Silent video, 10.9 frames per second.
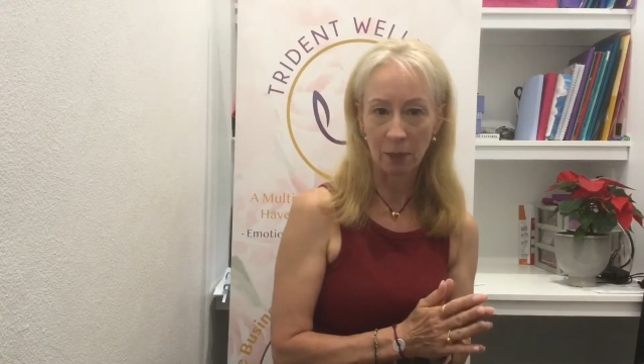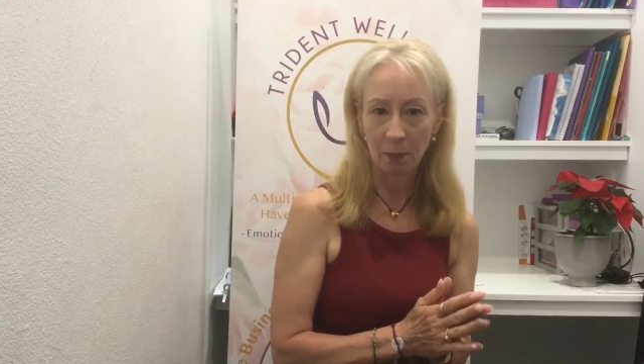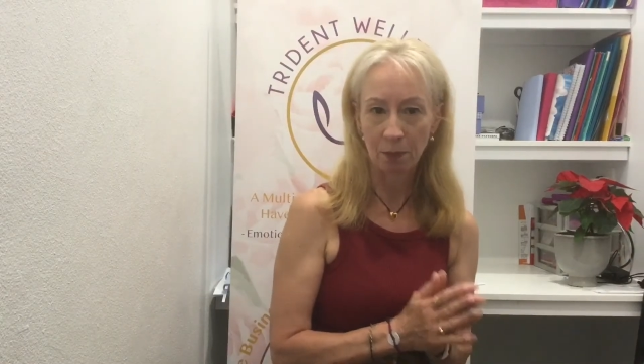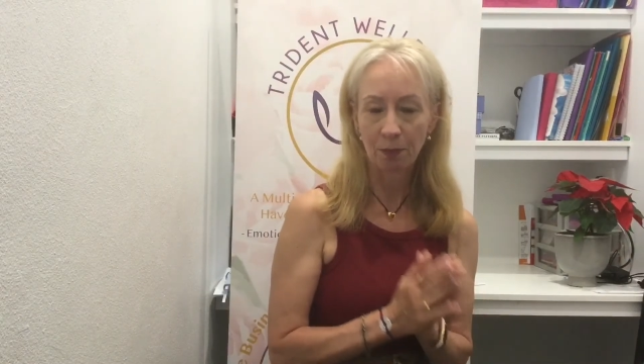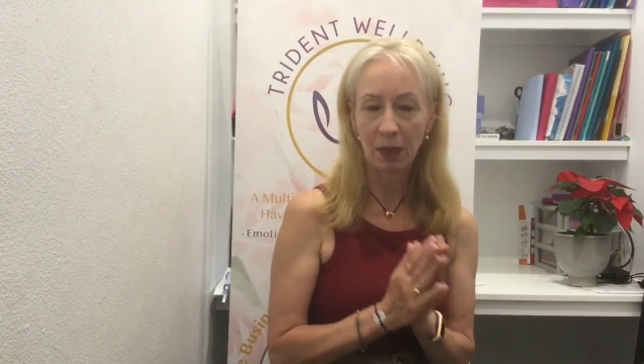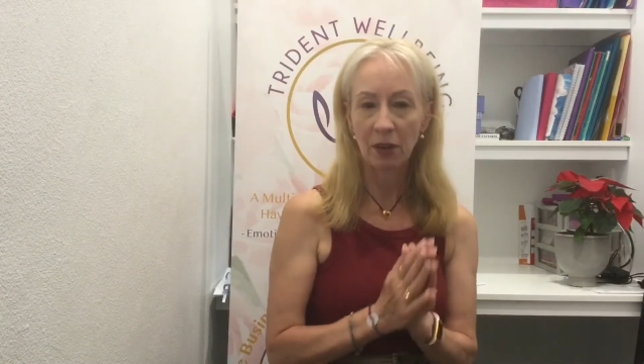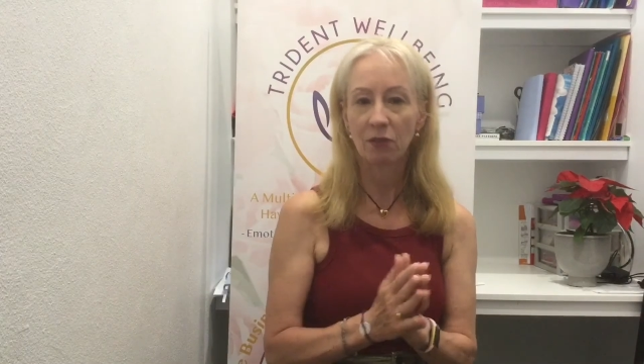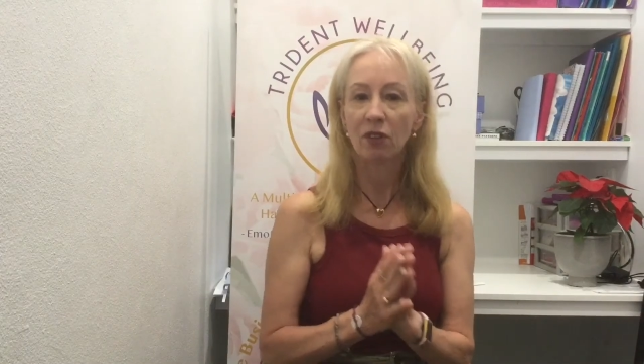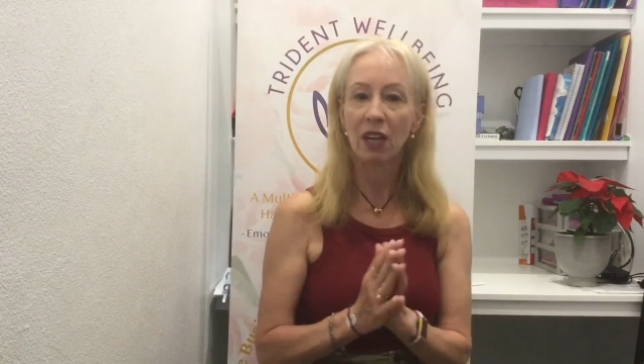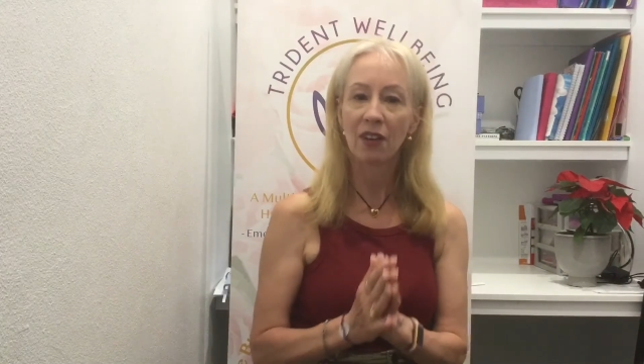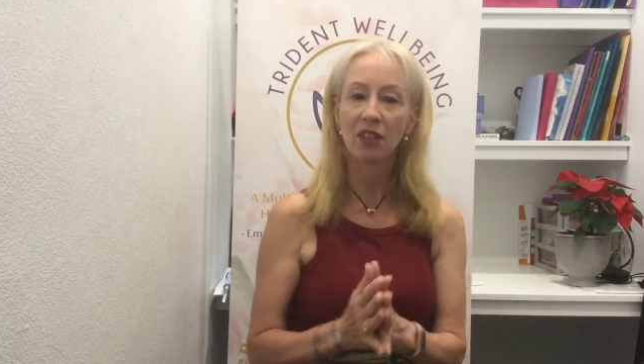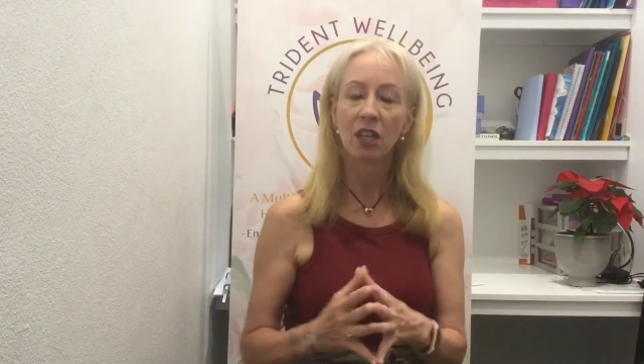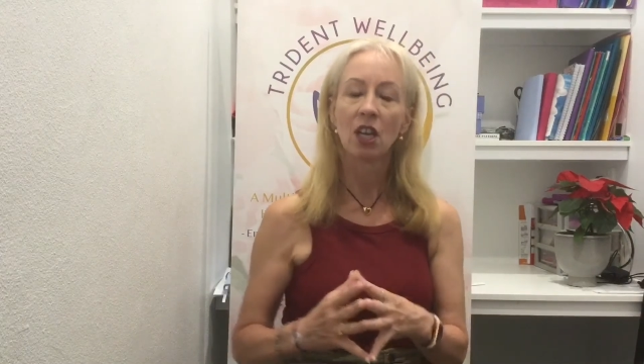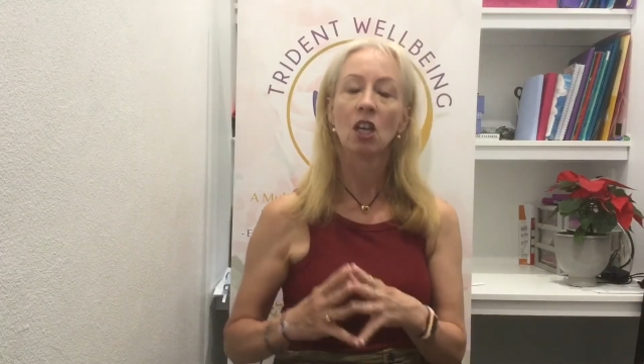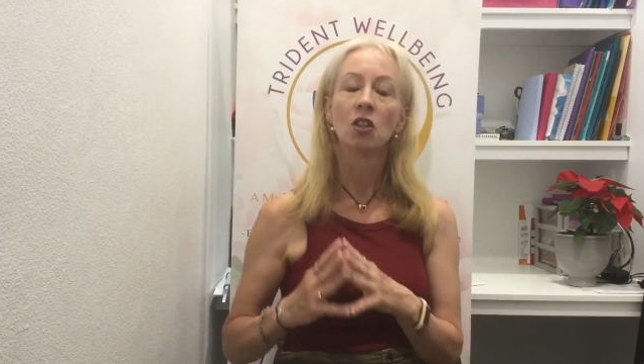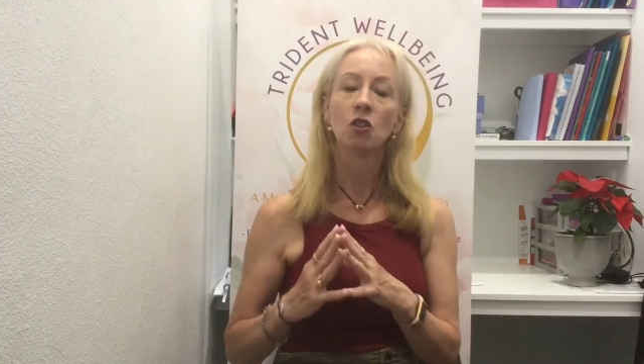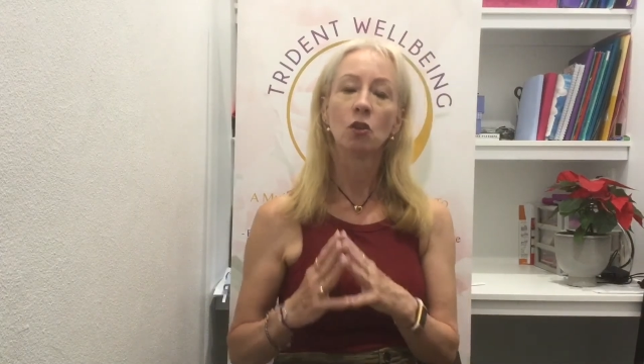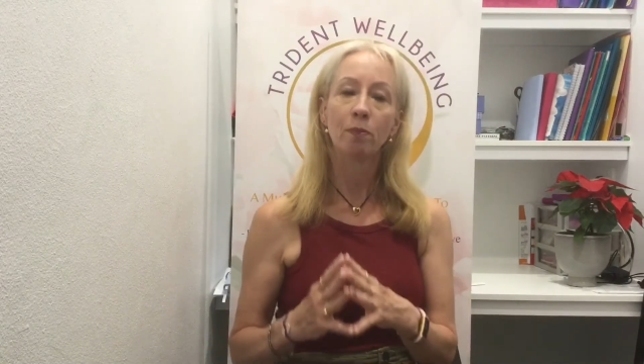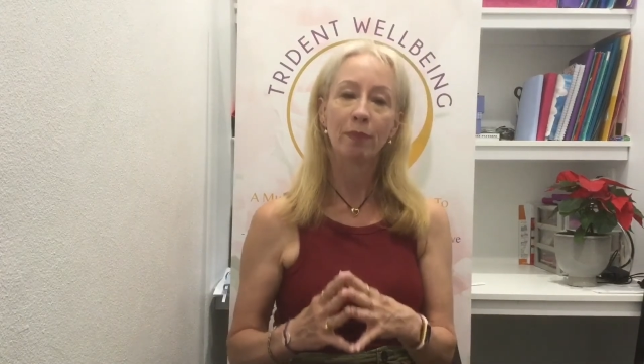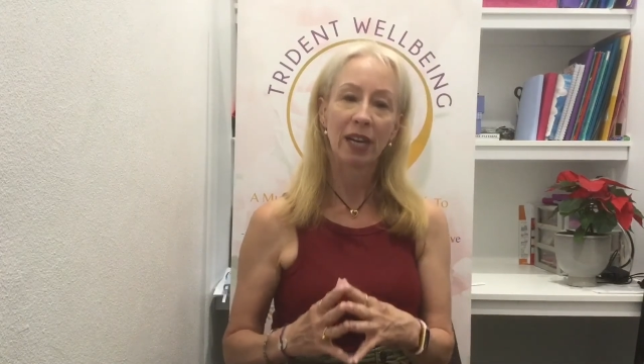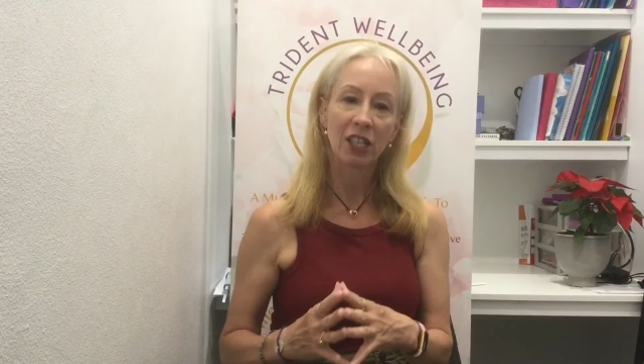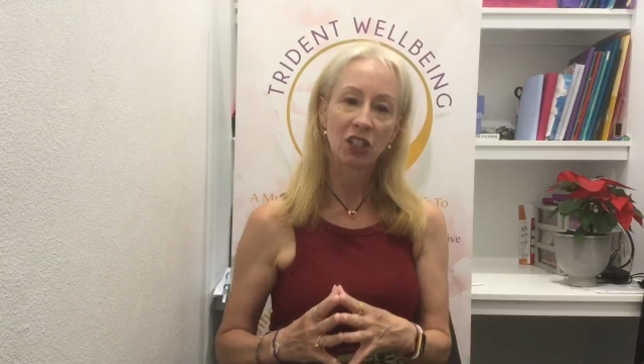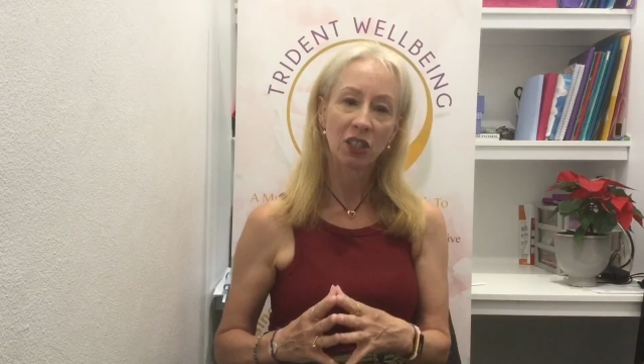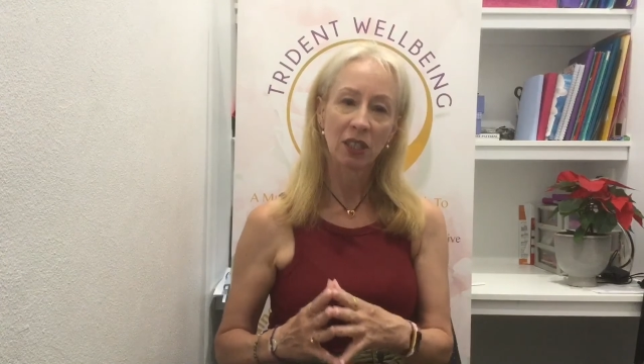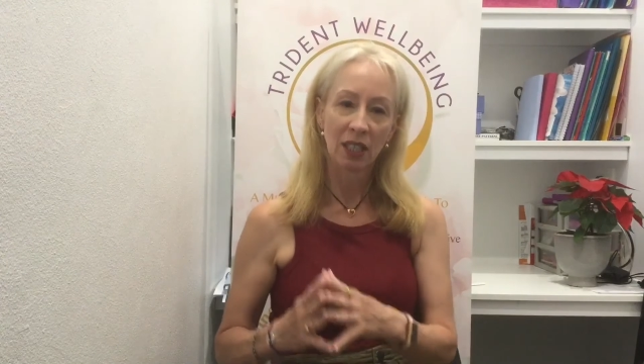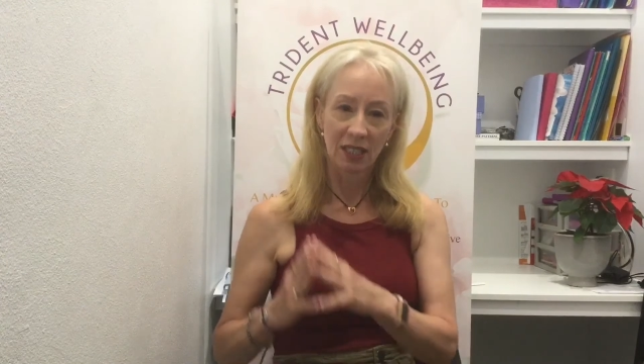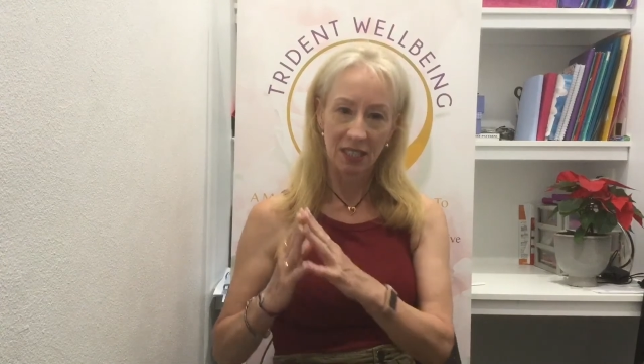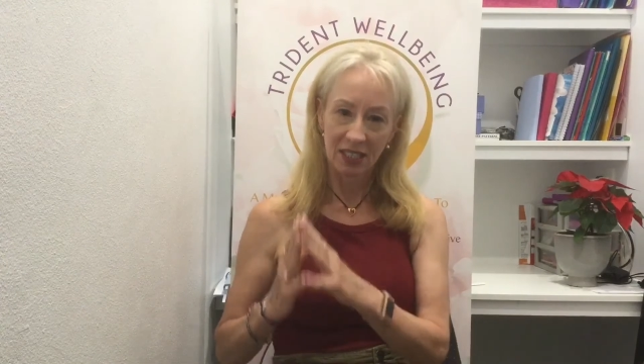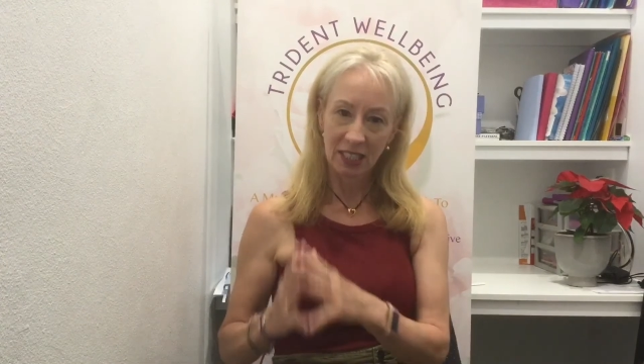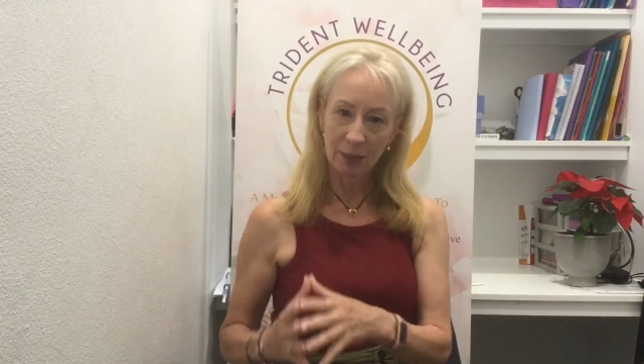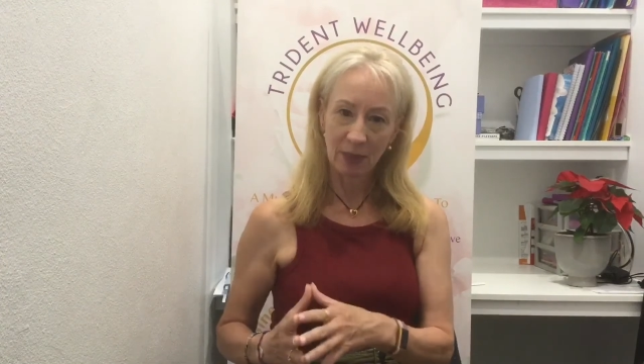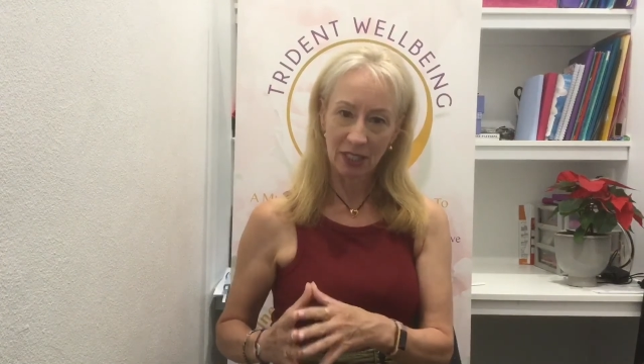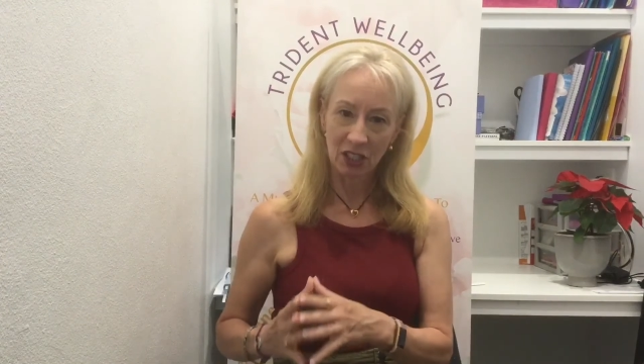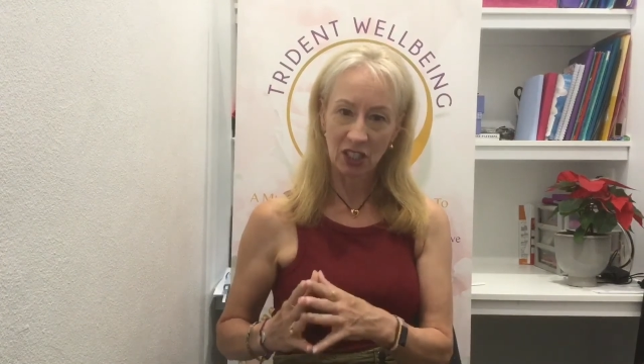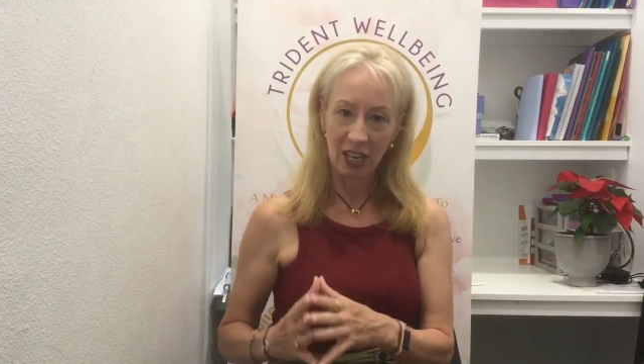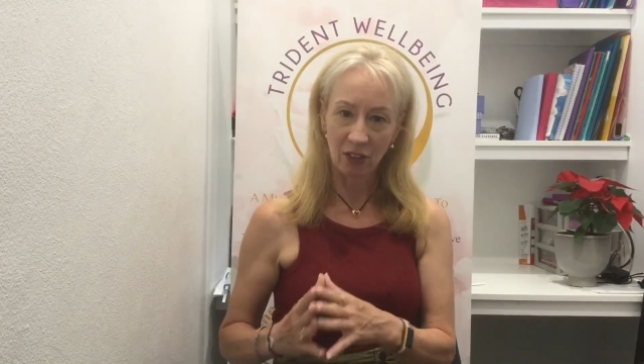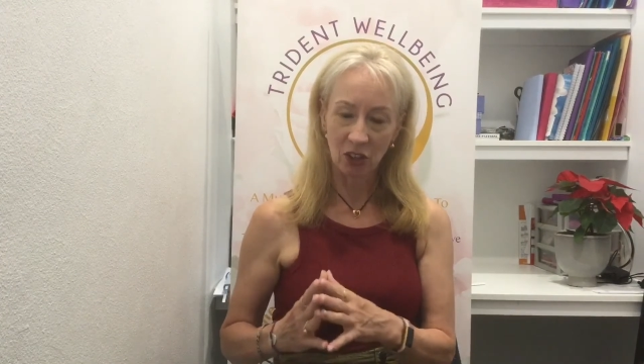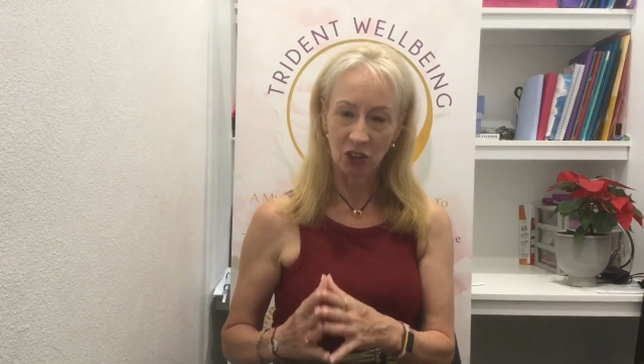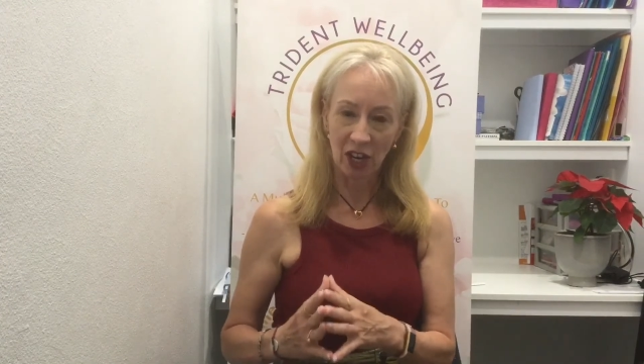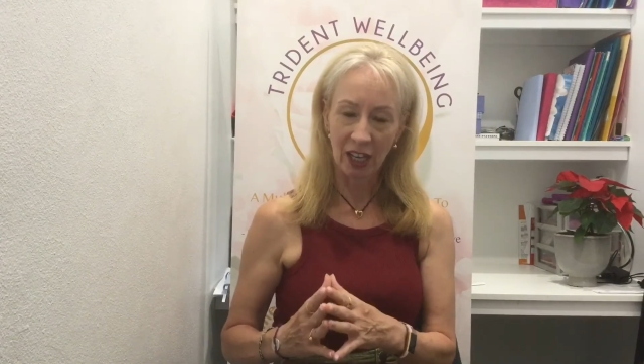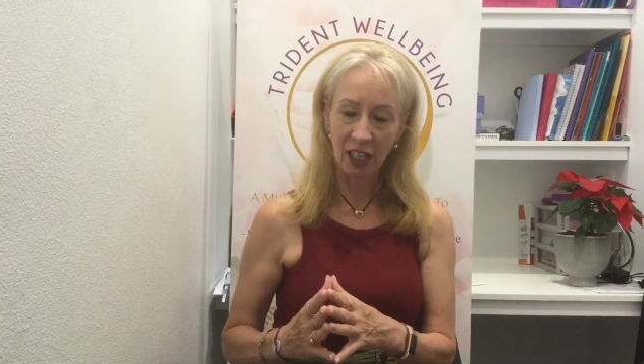but rather to imagine 6 months down the track